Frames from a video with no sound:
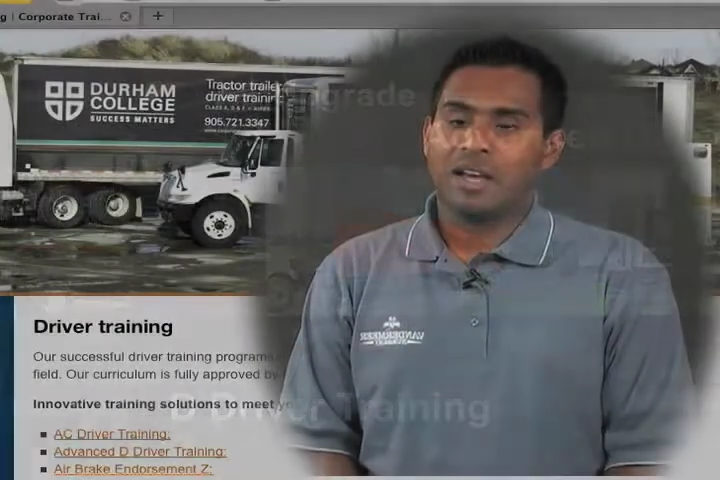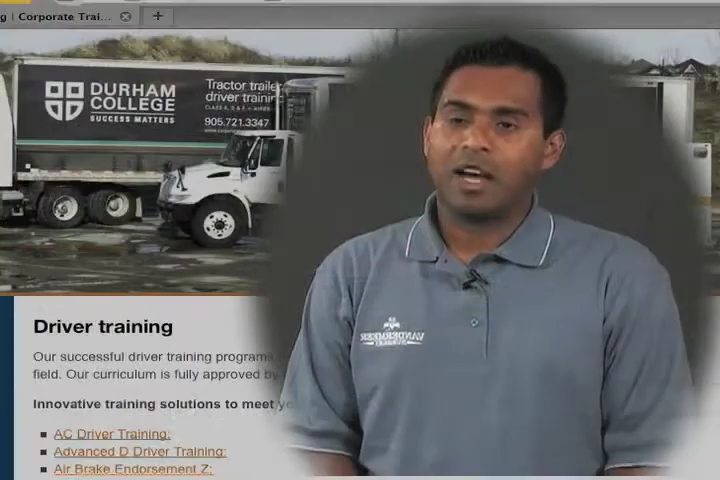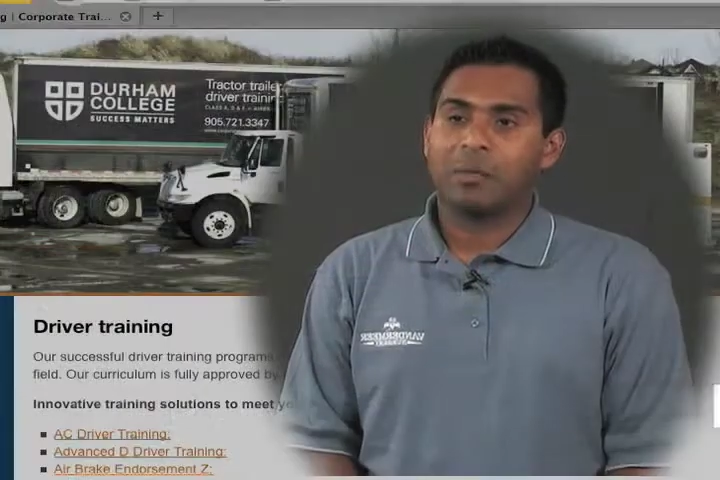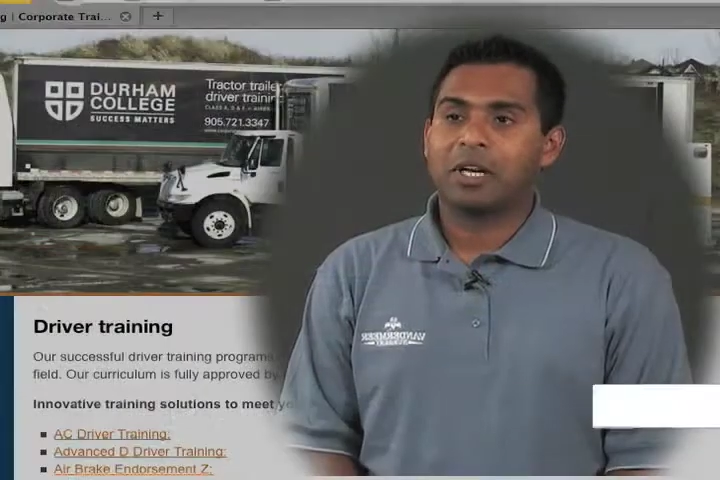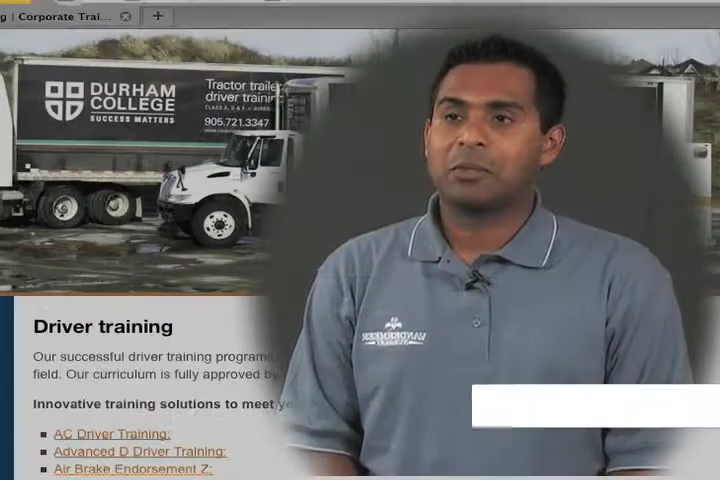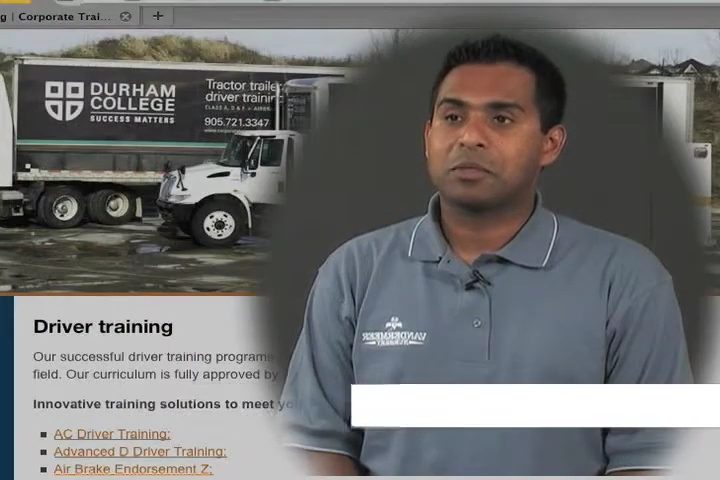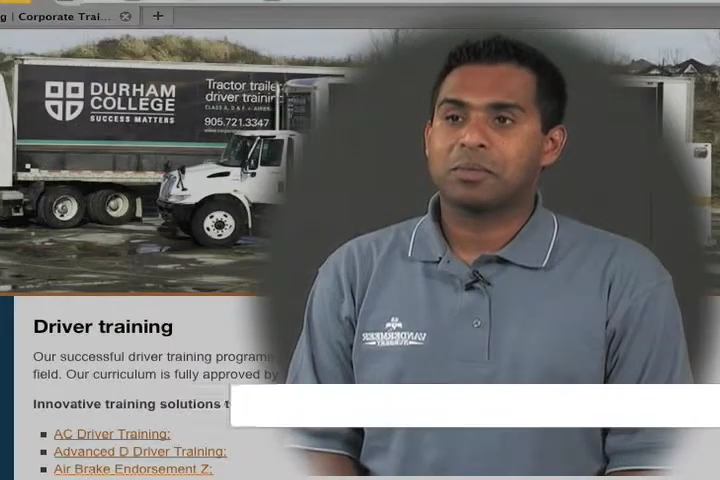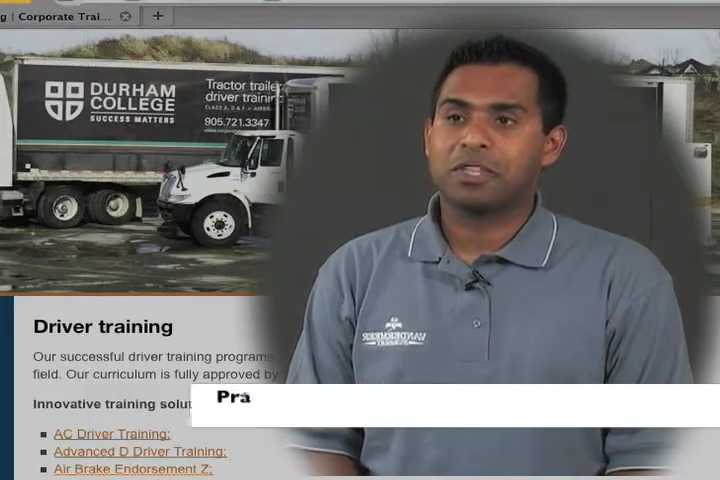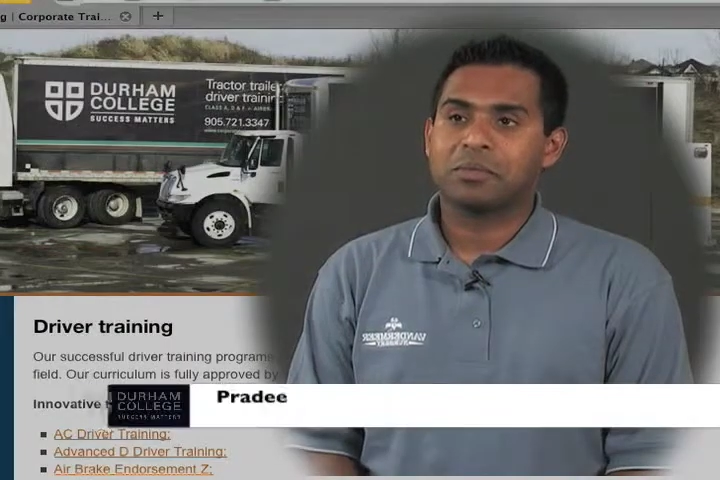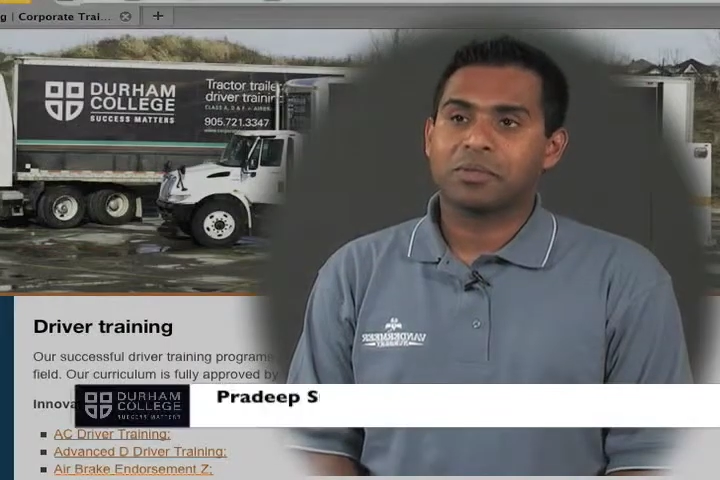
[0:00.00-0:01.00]
Uh, my name is
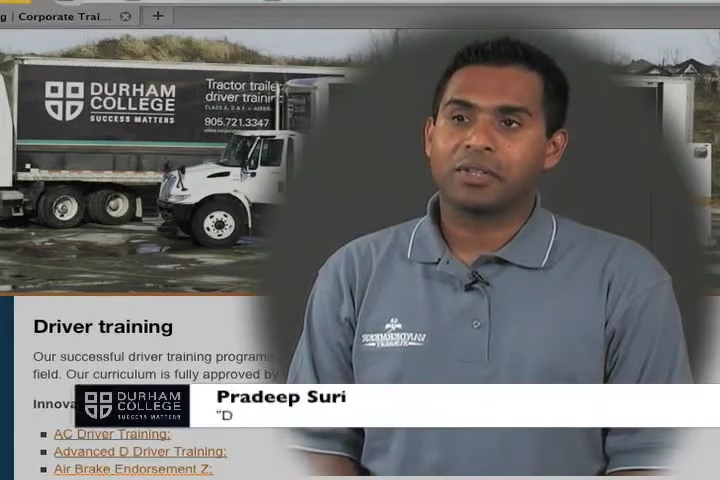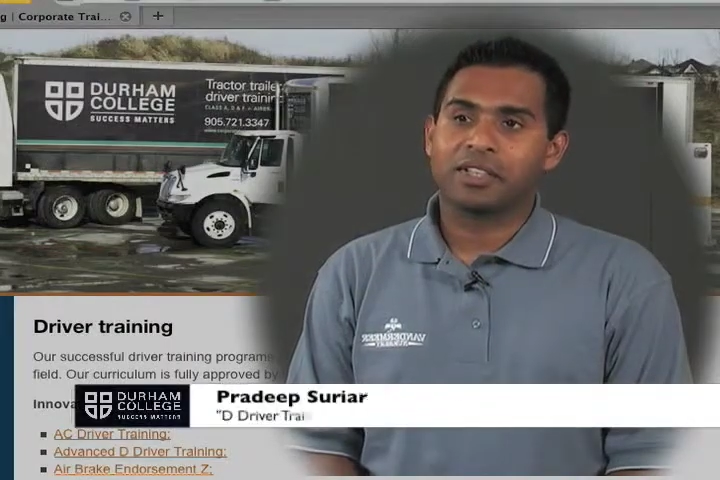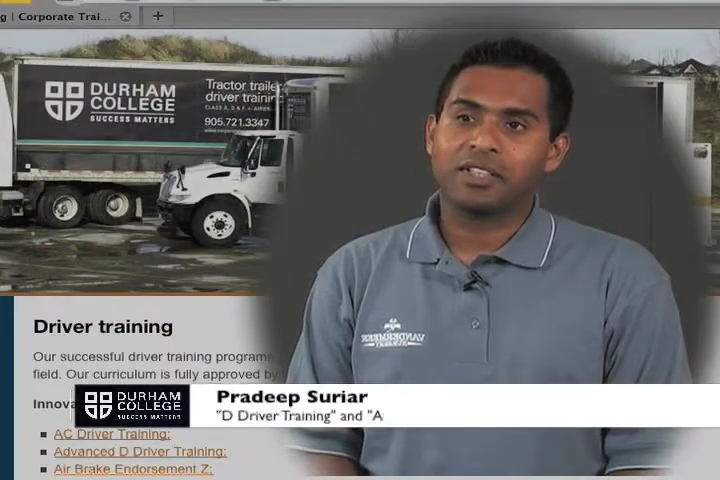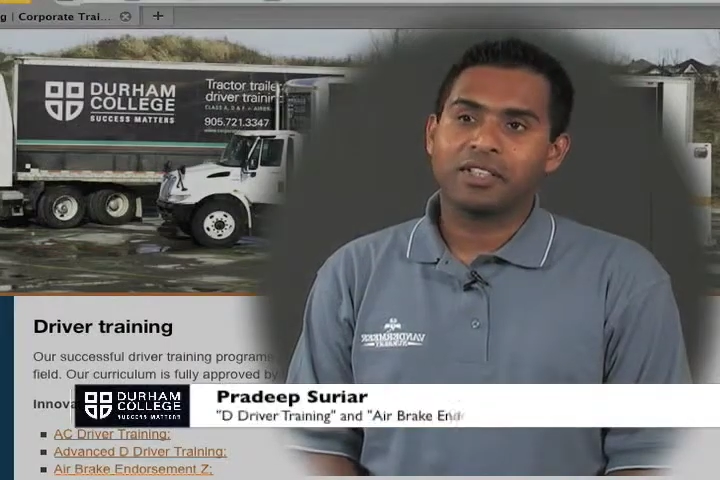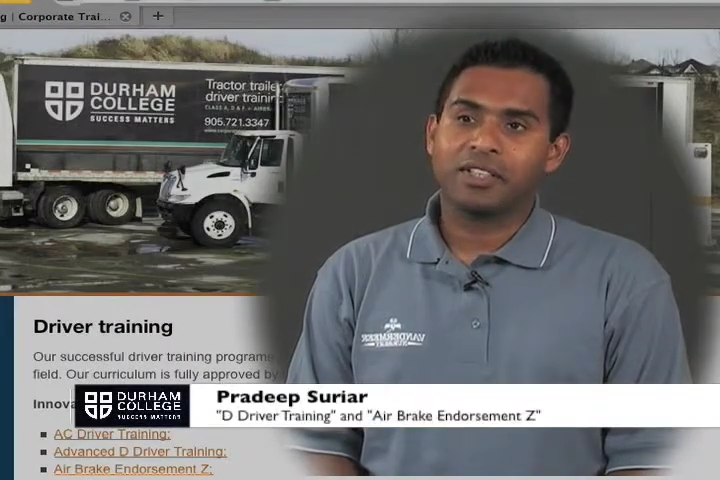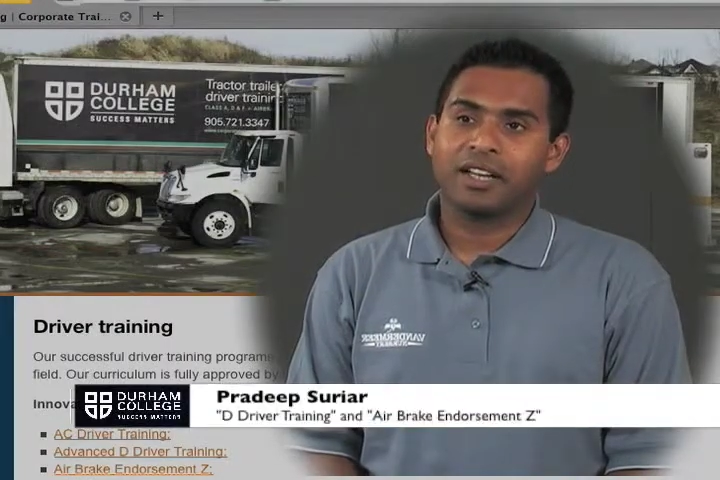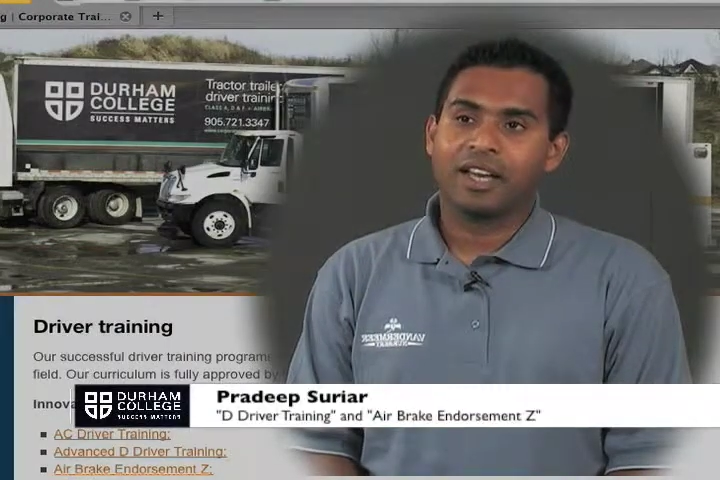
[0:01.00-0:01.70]
Pradeep Suryer